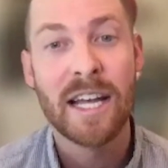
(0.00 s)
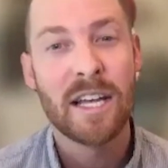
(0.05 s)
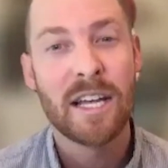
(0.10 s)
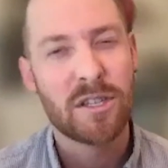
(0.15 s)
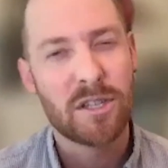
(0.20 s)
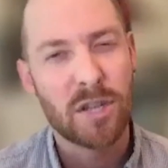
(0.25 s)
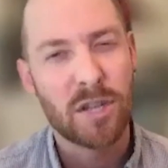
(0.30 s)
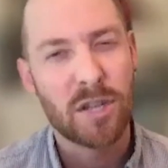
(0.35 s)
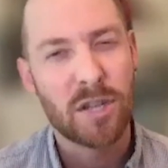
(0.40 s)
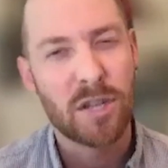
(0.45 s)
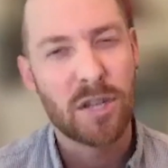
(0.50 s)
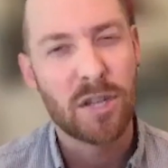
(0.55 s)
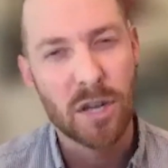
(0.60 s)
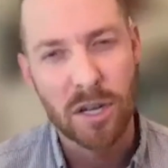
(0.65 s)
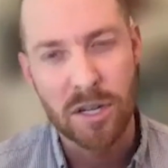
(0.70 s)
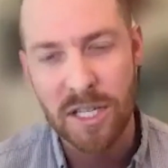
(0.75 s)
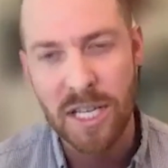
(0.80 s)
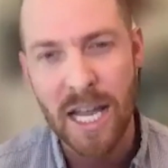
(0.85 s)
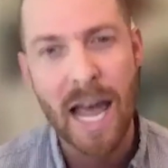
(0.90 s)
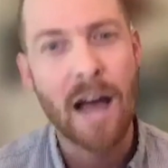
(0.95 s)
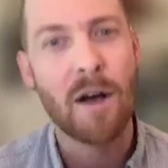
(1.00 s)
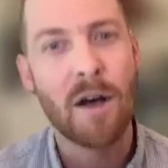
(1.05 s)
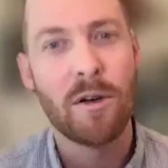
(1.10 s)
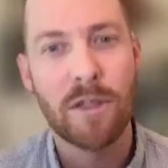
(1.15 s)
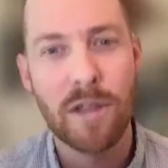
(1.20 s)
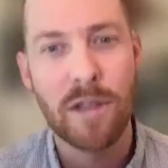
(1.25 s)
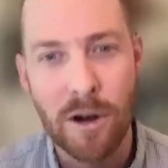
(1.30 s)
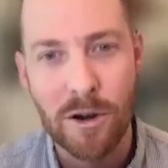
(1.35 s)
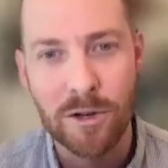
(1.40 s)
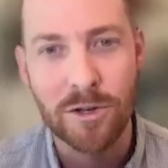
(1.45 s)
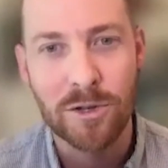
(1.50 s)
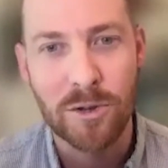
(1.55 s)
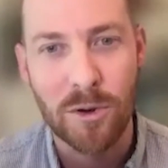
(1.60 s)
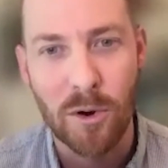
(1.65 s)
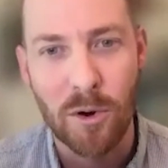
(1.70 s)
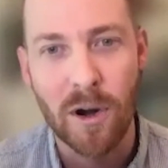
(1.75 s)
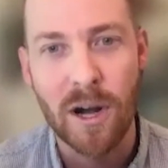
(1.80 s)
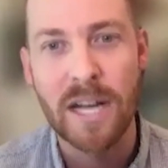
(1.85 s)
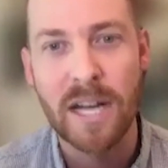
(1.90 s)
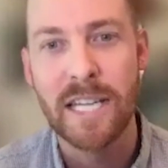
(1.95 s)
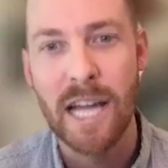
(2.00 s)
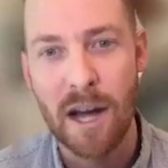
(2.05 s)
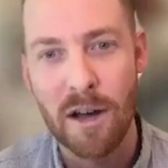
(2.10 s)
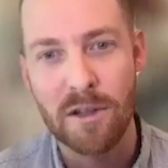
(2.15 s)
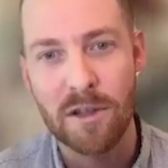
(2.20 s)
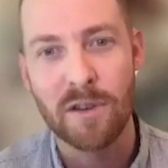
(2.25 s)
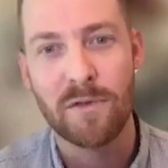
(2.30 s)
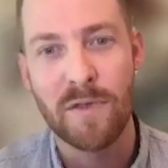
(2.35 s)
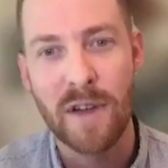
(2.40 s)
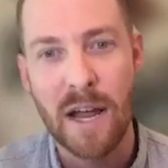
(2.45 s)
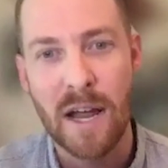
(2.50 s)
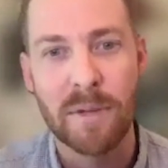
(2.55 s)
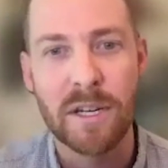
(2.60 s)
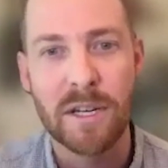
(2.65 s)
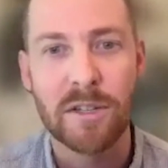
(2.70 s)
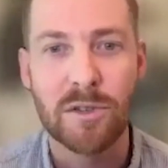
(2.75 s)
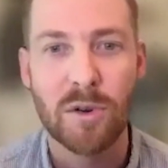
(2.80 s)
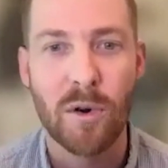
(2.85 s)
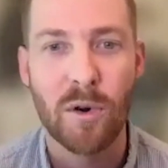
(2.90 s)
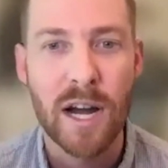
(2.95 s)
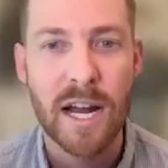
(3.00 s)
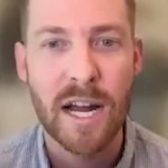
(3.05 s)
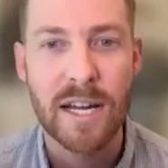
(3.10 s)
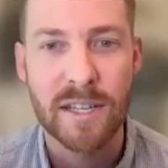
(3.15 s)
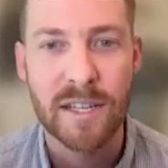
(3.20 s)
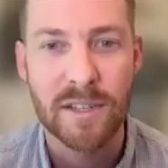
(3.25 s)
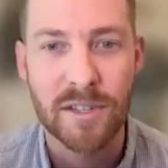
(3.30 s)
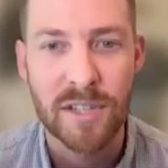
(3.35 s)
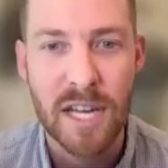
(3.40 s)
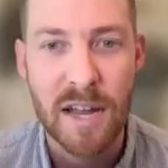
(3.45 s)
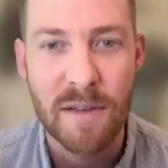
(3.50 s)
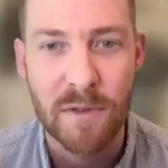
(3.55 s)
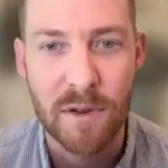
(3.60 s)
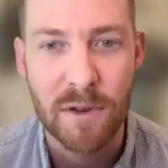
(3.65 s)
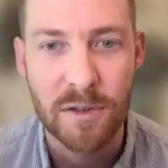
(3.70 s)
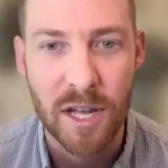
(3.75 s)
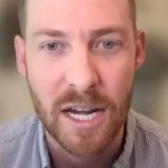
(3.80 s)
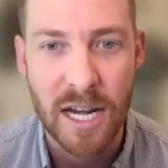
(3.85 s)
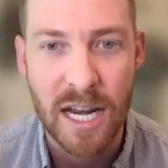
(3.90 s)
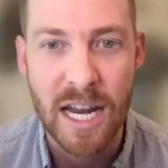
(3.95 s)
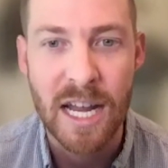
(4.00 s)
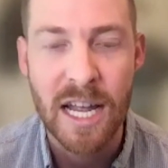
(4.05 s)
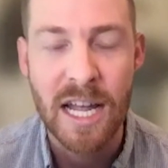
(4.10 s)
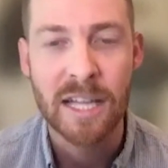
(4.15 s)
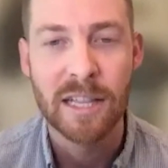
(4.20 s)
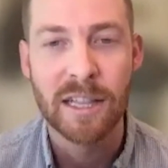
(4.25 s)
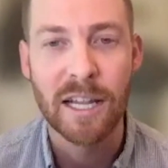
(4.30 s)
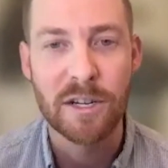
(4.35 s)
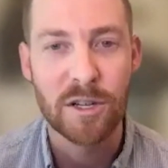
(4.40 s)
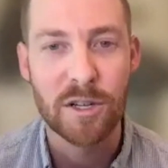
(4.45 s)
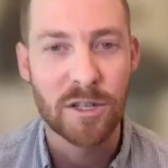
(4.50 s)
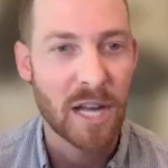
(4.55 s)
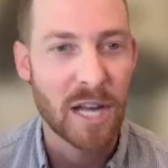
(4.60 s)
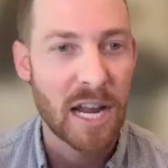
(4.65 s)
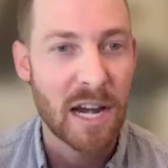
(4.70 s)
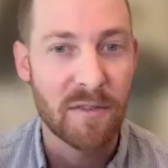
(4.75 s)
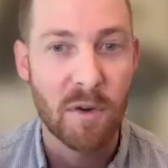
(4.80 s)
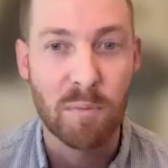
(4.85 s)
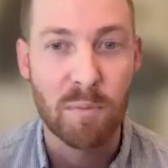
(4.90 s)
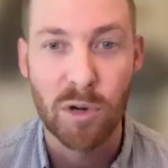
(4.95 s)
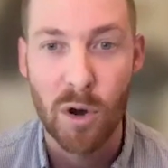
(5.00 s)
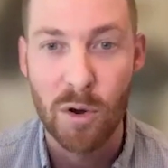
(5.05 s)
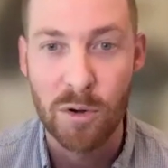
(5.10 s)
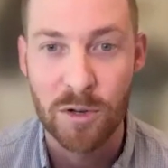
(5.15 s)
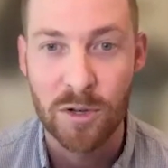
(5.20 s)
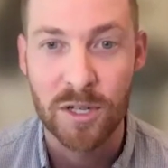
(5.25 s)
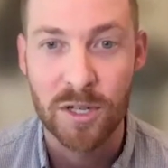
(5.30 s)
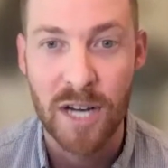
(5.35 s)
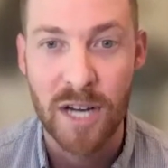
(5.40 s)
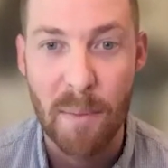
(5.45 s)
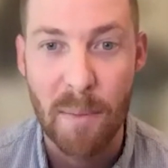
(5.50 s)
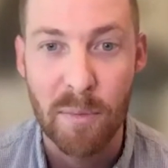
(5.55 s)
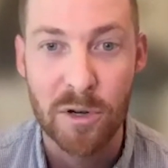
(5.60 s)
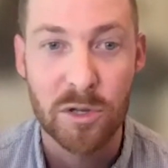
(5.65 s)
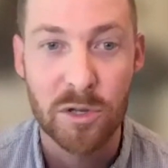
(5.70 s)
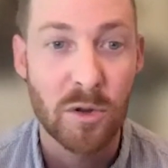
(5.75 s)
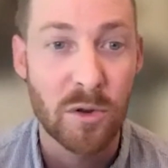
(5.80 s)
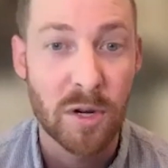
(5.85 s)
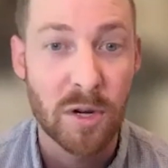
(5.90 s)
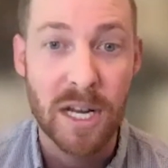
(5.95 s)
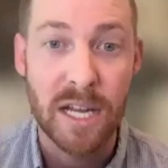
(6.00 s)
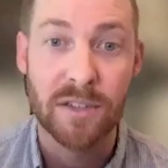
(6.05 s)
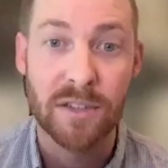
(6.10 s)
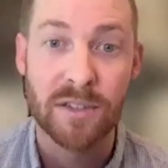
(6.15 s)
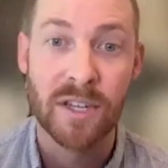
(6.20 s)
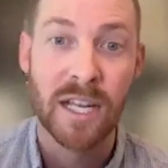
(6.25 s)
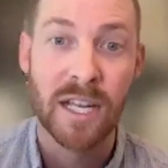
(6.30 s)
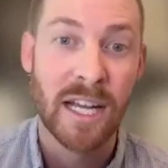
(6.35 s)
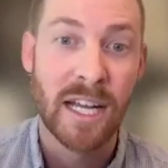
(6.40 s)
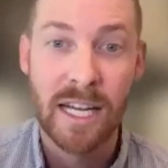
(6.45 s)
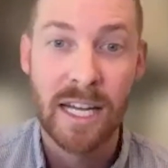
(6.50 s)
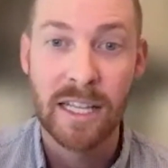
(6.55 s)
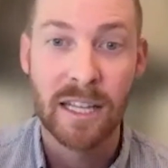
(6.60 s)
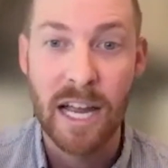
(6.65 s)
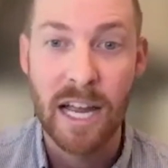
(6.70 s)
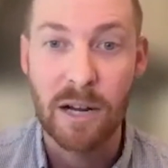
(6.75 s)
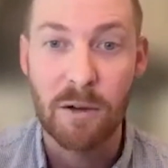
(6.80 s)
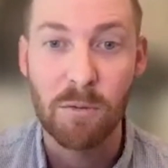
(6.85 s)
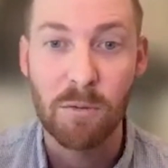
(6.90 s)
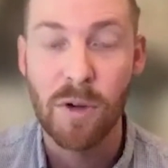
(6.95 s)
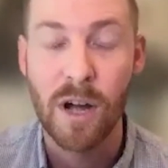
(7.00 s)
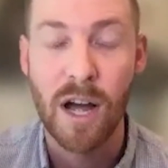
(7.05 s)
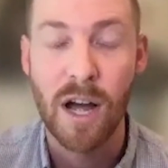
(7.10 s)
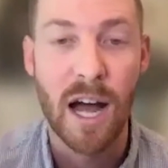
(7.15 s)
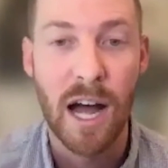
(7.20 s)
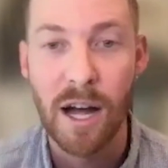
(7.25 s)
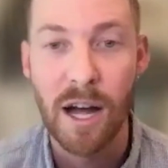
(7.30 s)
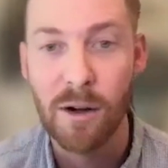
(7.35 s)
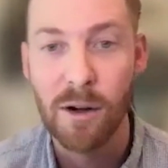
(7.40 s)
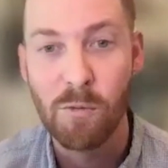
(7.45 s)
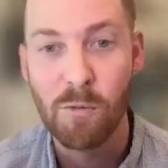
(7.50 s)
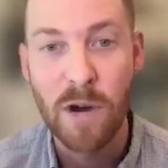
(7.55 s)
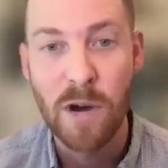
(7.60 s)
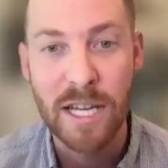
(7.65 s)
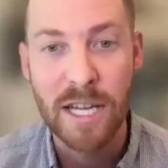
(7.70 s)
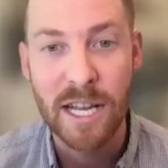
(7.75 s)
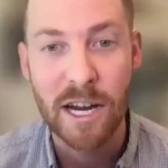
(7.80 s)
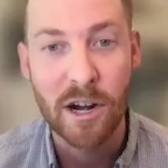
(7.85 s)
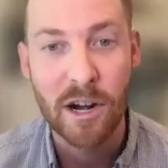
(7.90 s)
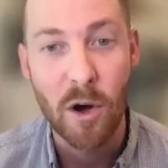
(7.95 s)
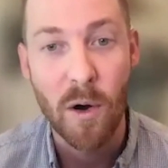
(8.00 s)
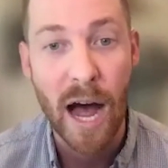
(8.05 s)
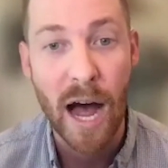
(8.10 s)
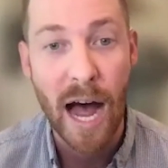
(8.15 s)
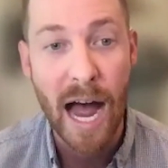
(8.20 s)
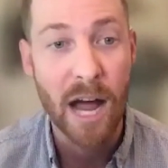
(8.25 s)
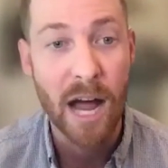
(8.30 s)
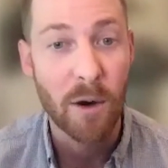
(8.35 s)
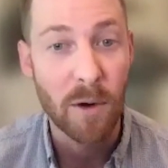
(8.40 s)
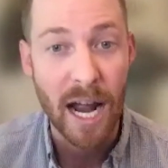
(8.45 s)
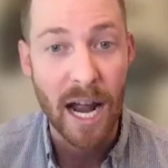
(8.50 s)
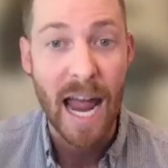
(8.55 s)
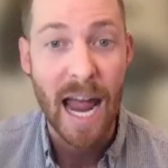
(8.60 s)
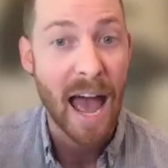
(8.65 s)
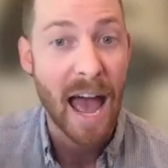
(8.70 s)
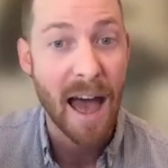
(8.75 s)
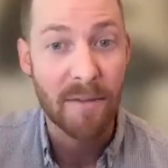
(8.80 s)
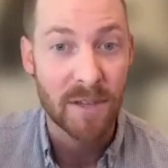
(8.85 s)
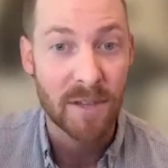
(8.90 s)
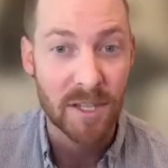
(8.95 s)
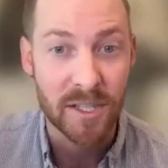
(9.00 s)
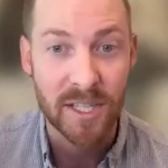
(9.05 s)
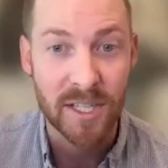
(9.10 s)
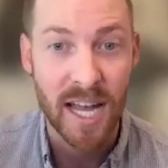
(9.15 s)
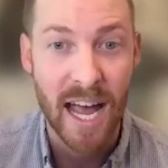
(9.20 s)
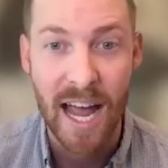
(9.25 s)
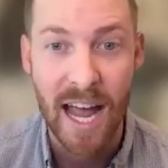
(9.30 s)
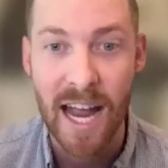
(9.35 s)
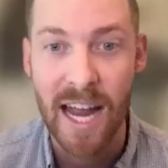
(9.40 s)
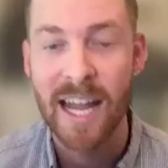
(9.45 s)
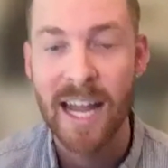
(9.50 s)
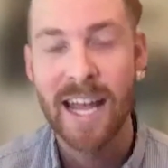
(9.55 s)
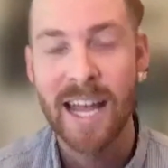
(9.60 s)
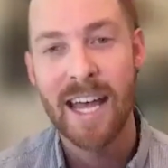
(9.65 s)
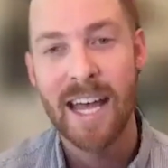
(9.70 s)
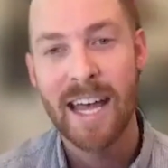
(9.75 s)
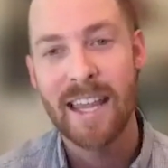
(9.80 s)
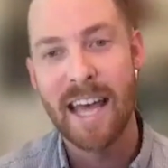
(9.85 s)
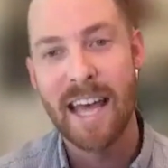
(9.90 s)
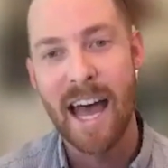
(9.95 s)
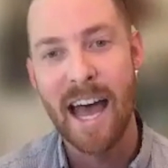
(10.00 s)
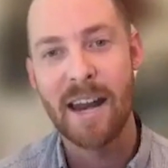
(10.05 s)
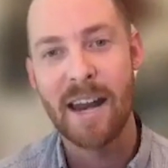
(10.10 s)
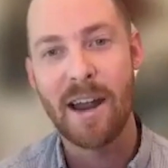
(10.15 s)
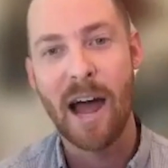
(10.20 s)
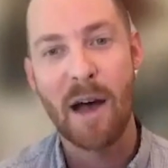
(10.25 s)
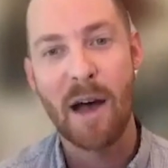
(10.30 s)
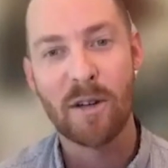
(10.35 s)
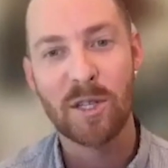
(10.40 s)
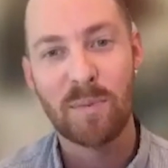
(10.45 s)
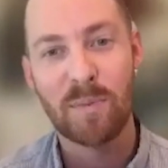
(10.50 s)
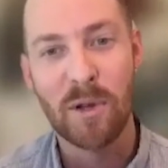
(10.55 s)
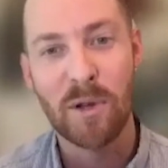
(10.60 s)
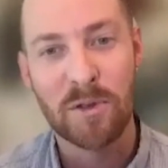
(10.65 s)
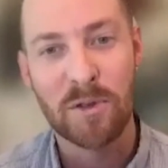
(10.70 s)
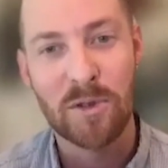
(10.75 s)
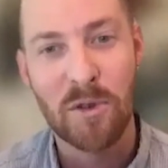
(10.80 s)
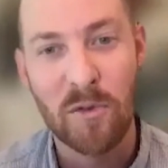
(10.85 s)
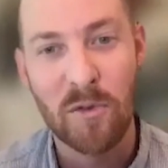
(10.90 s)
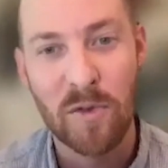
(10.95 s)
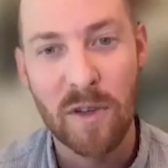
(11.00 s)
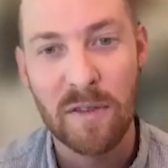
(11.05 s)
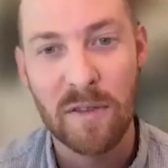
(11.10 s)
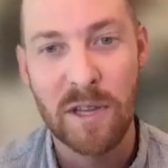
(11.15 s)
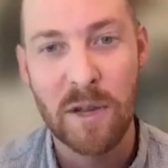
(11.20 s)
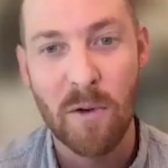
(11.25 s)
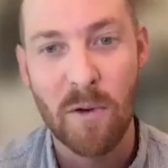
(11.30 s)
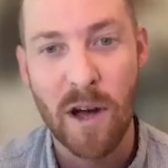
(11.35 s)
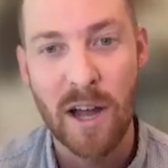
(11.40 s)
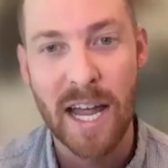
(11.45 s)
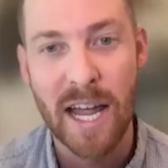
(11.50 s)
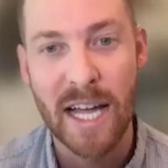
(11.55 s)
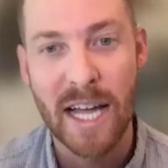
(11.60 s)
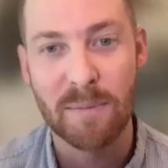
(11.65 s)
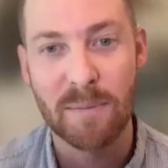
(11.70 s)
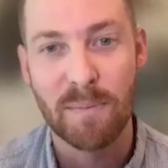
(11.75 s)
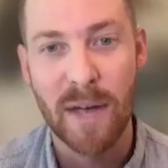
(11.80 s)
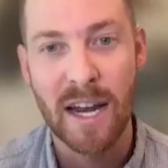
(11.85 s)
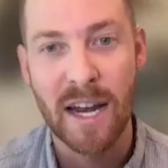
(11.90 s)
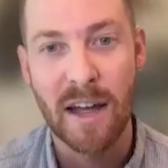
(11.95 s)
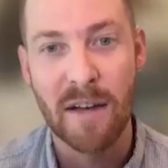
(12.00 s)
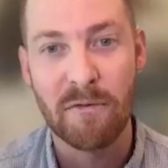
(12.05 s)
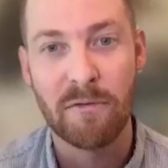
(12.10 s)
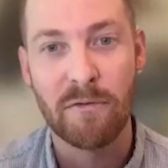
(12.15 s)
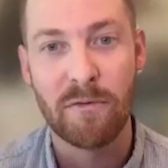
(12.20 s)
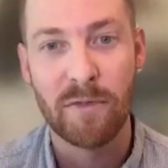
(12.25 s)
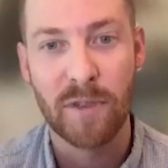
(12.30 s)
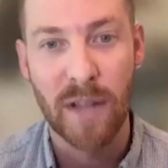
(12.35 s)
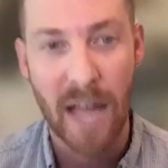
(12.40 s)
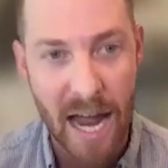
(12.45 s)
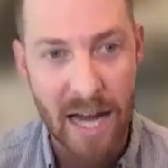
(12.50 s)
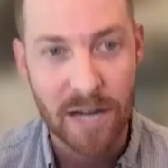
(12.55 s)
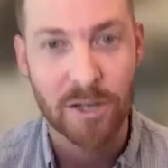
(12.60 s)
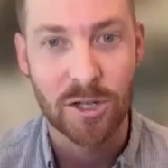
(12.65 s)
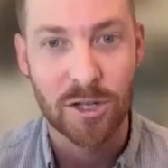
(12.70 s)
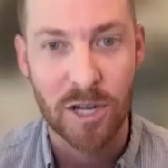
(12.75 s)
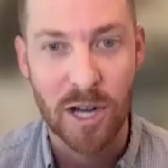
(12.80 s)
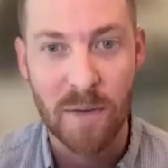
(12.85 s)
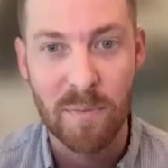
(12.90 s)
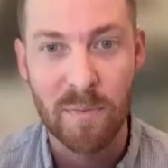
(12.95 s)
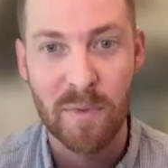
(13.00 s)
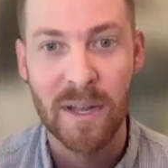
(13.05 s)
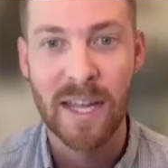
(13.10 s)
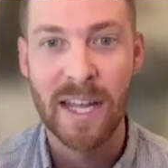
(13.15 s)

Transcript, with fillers: to tell their story, tell their family story, and to see if there's any legislative approaches and opportunities like we did in Ohio. And I have to say that House Bill 251 has been a flagship